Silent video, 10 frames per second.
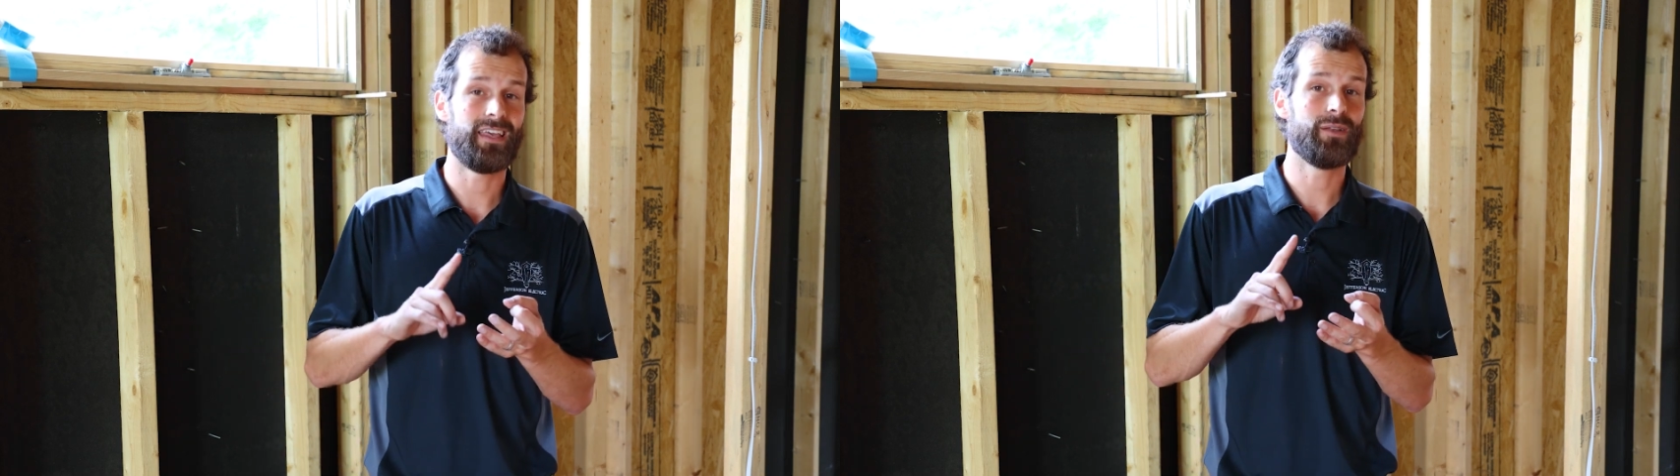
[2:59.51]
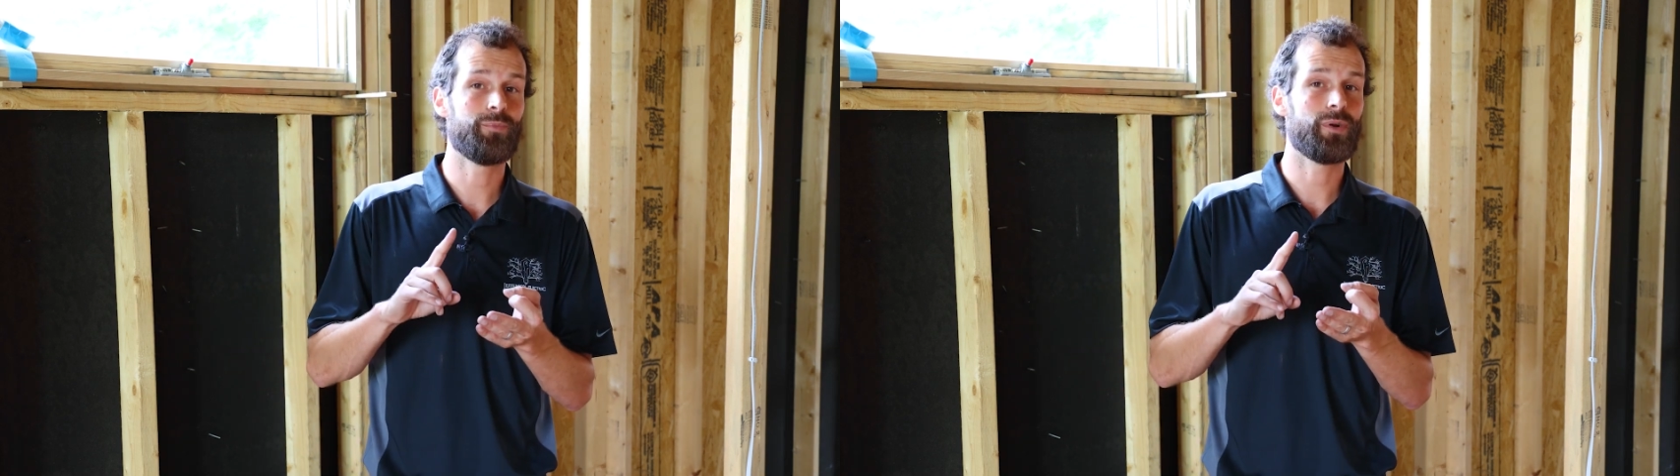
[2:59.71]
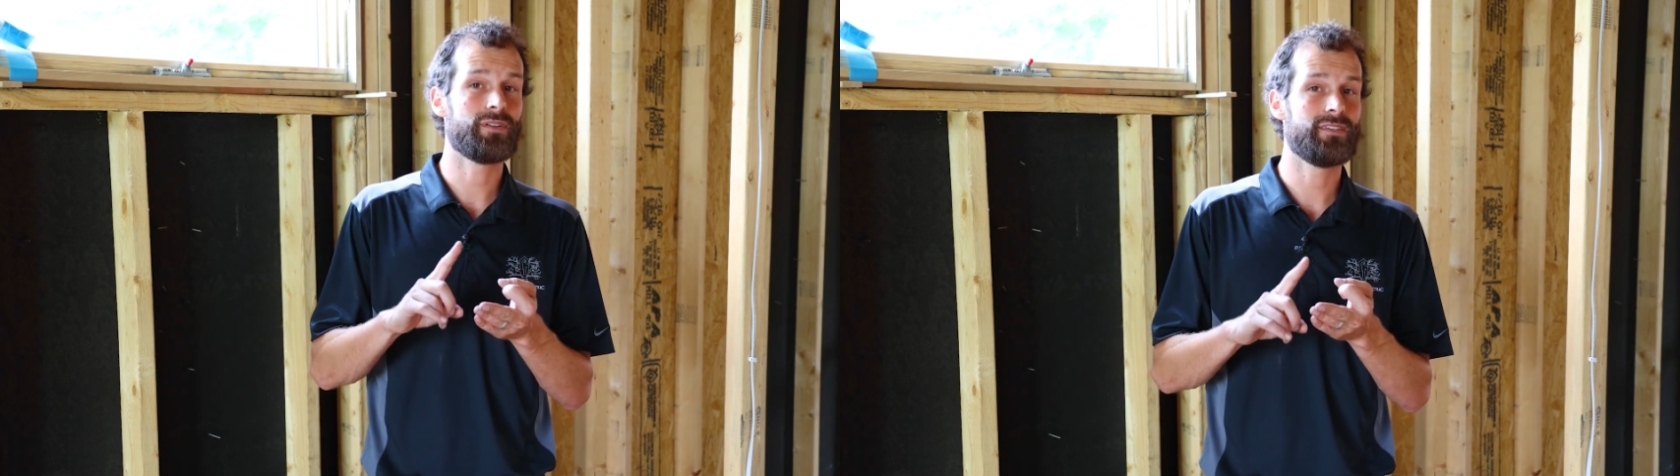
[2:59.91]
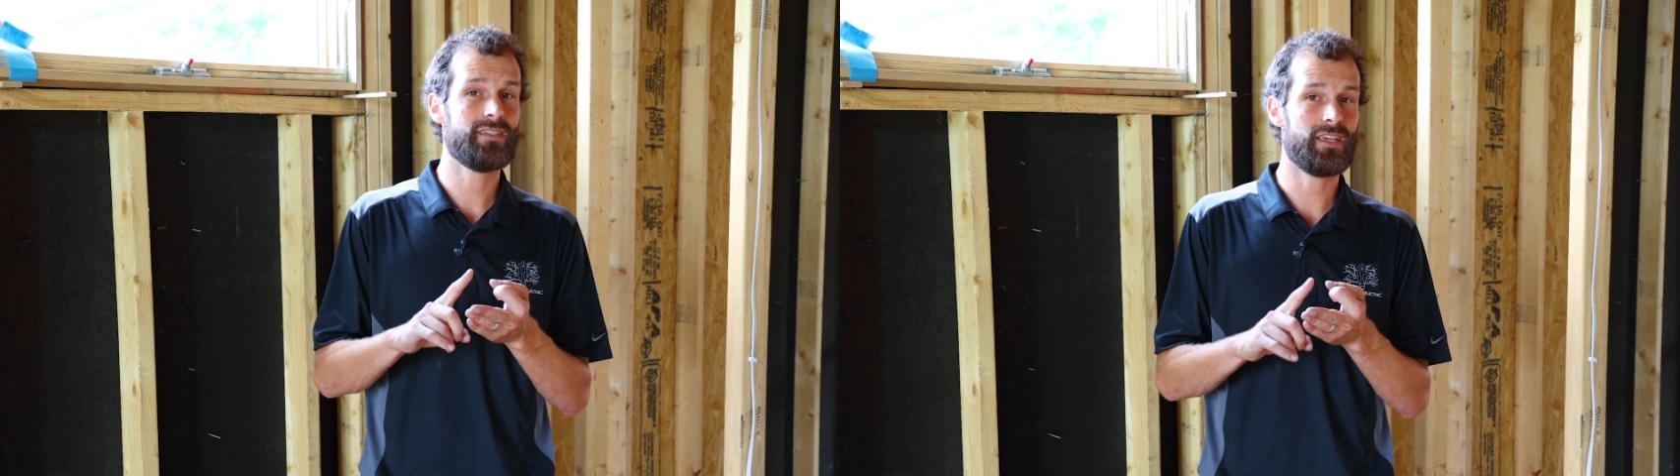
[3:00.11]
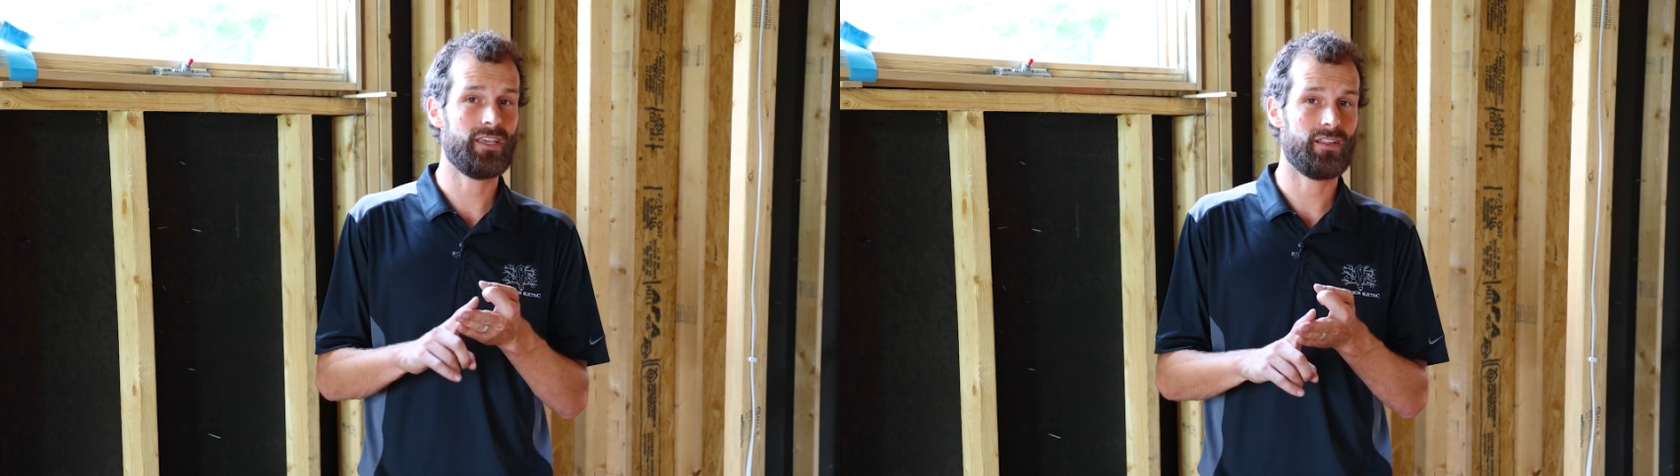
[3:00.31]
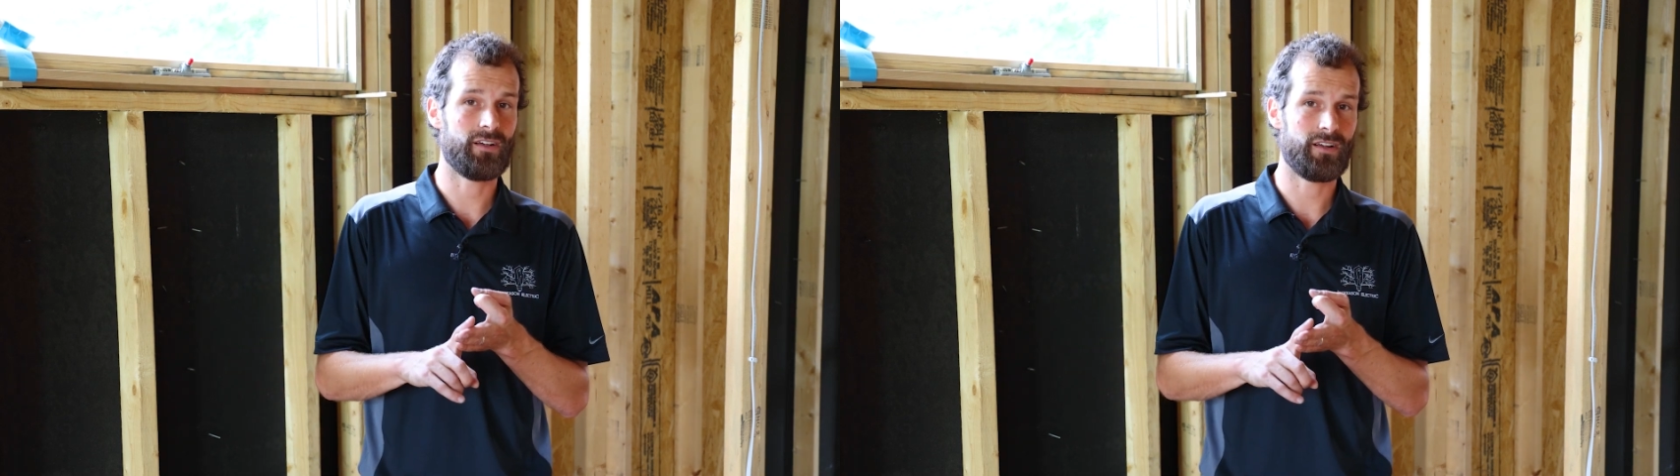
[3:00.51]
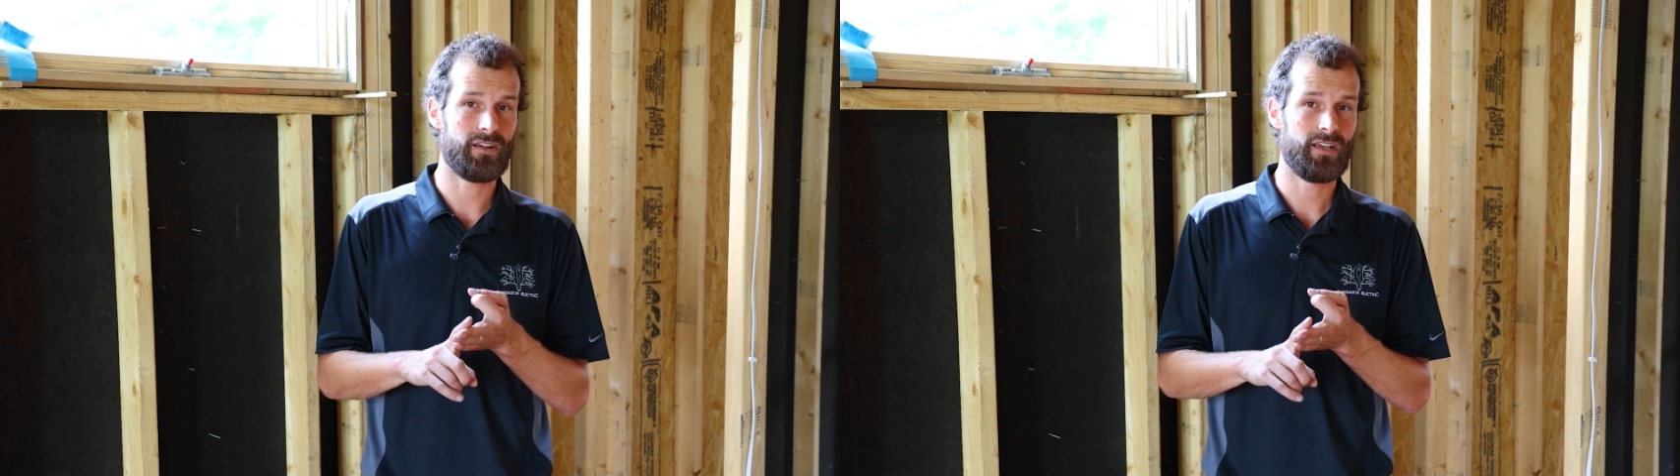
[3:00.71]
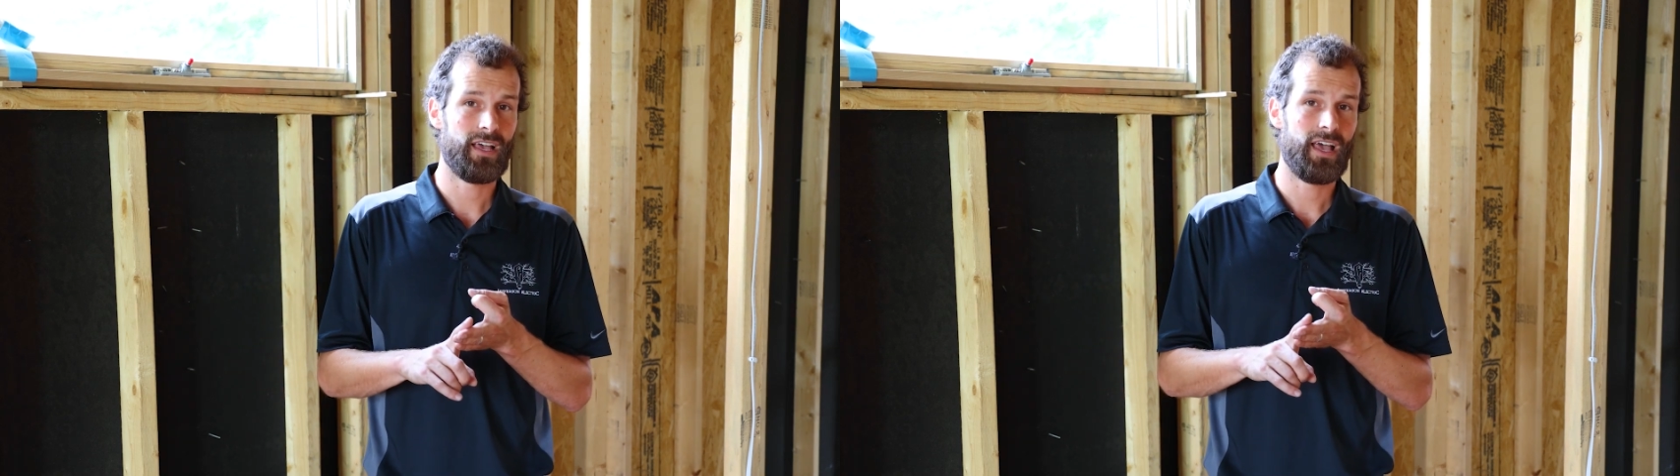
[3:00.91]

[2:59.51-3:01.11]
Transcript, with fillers: in particular,